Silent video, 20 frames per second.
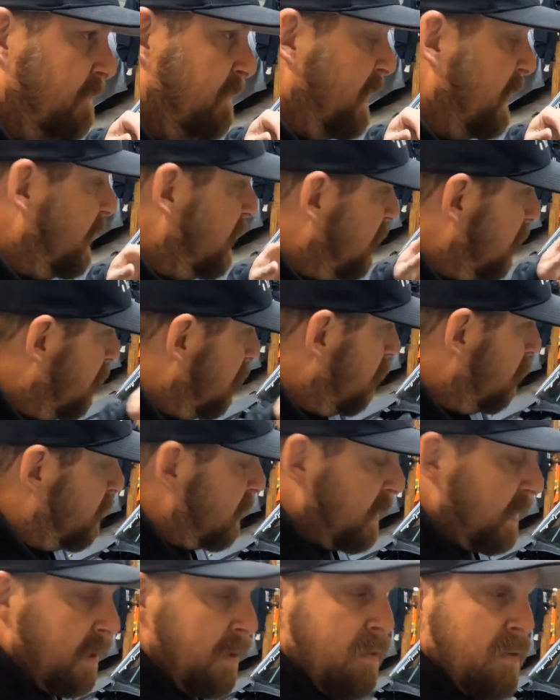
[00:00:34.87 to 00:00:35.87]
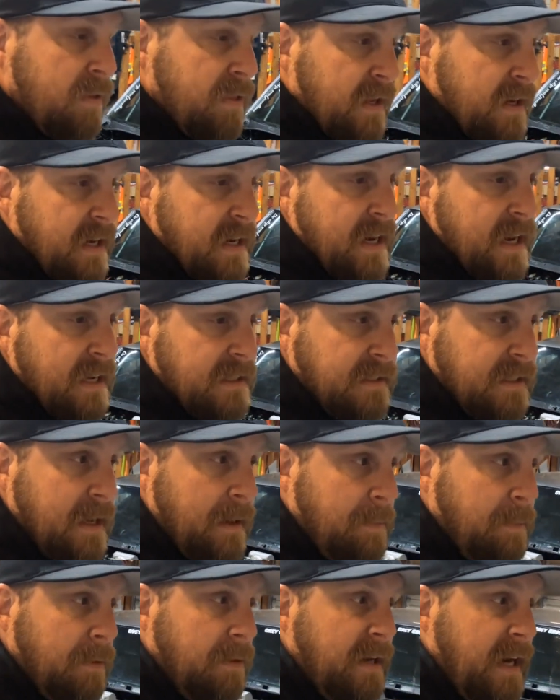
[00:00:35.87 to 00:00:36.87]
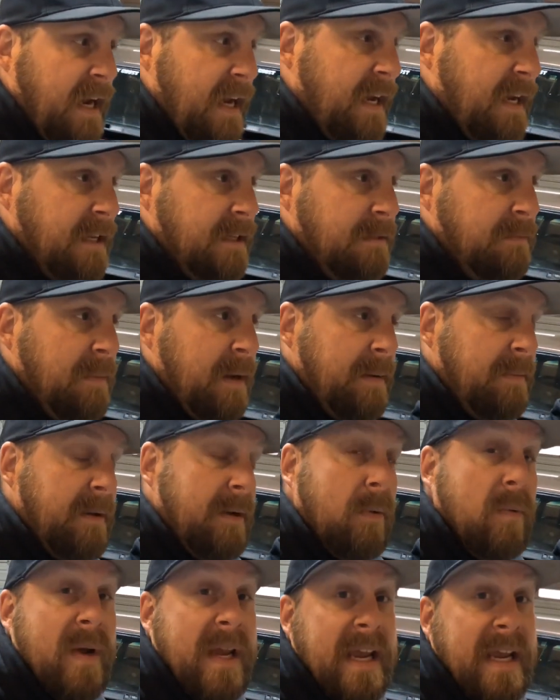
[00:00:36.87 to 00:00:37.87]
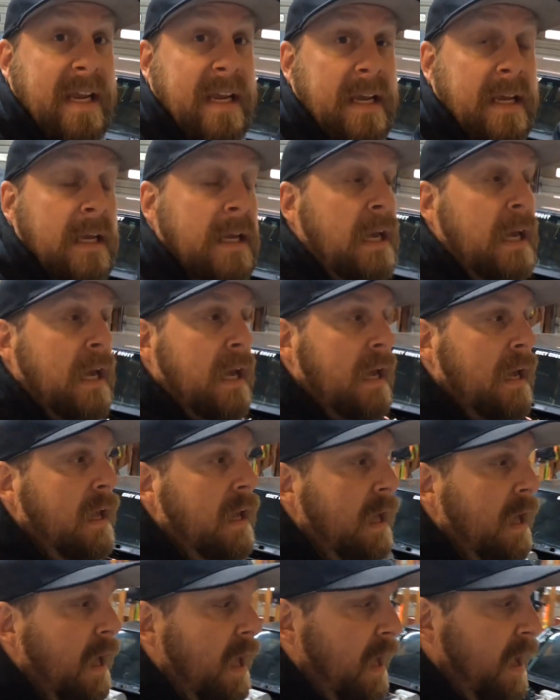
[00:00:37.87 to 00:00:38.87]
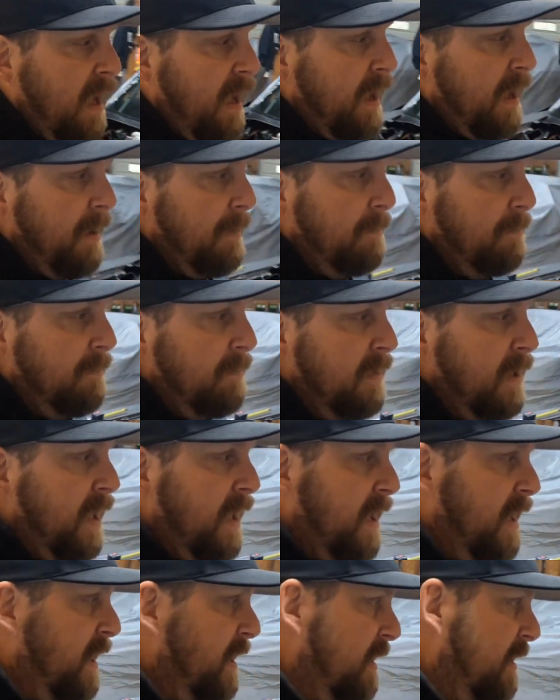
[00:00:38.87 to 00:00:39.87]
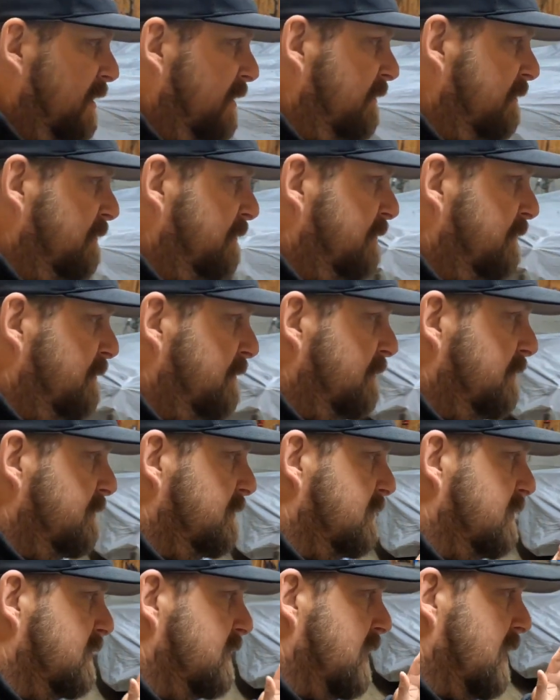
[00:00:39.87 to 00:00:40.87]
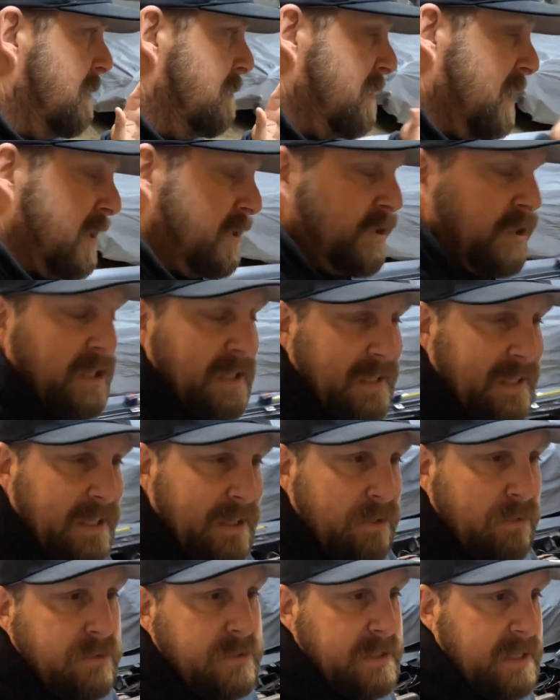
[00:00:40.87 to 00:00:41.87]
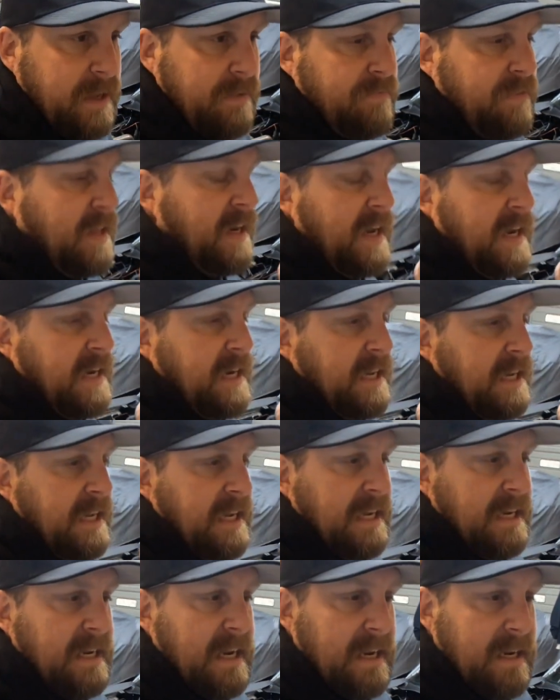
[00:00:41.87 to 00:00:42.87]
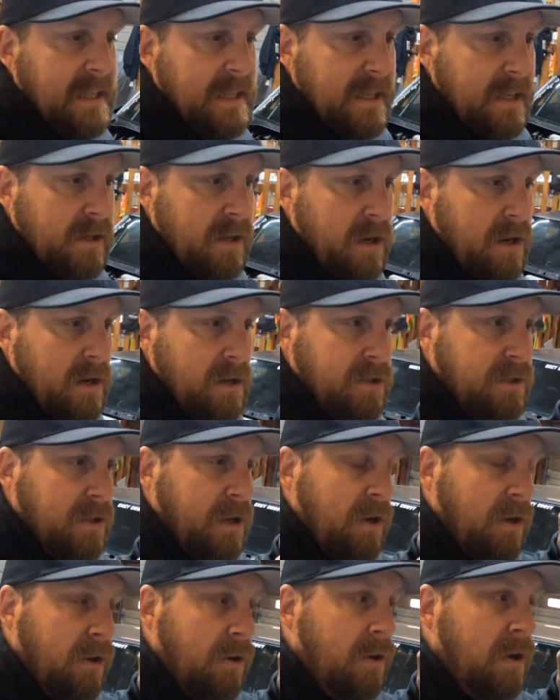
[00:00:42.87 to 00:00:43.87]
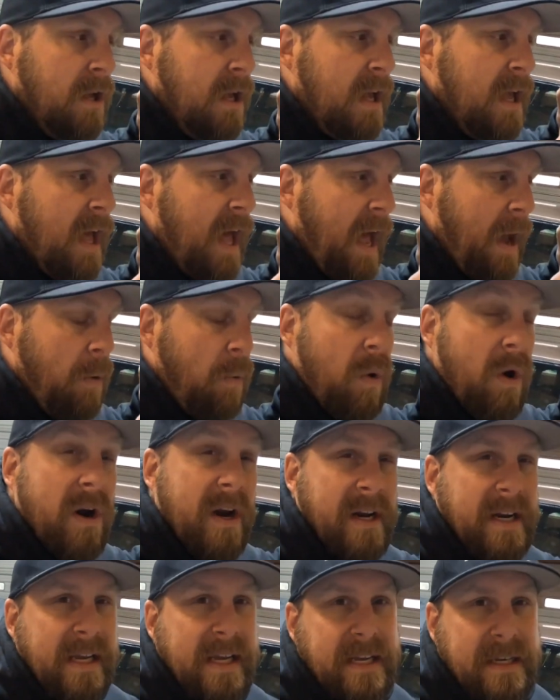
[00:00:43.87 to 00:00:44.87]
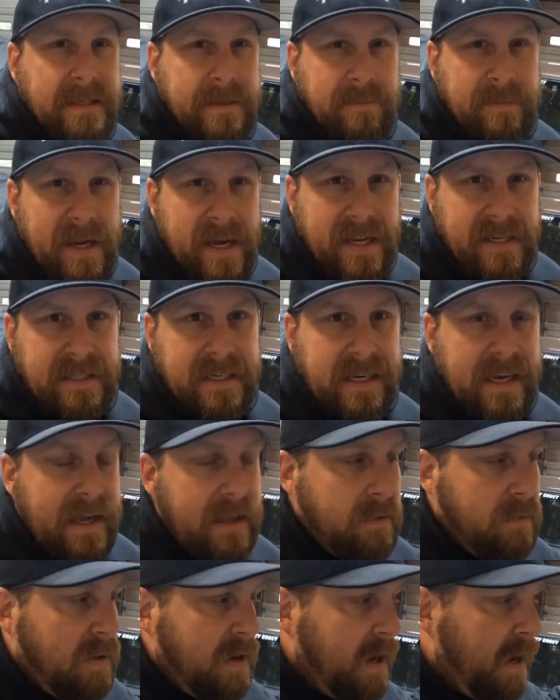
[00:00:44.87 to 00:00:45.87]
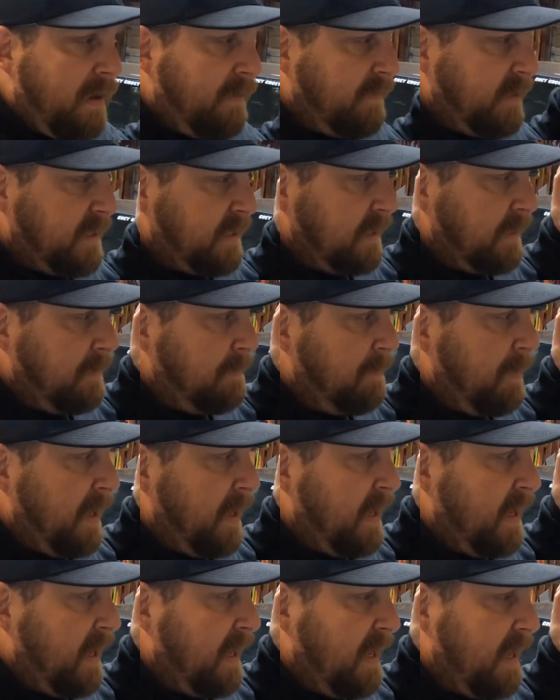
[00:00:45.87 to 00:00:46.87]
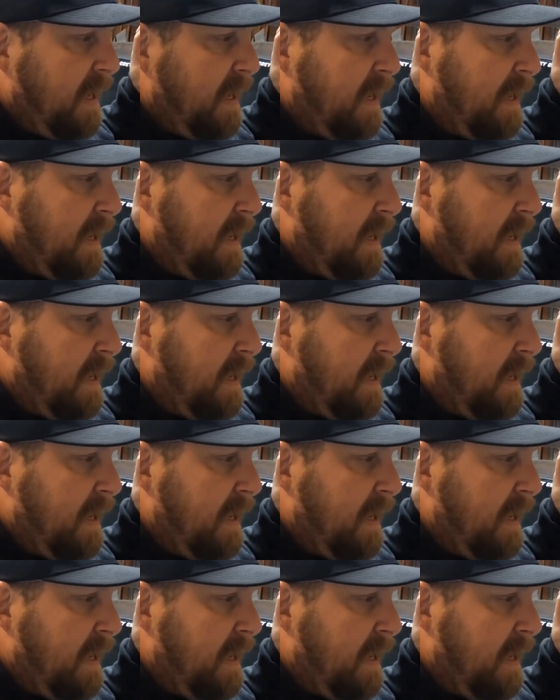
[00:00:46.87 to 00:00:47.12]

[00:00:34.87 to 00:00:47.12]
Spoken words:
video here within the next couple days, maybe a week, of a bunch of little stuff that I need to get done to the car. So I wanted to get some testing out of the way, obviously, but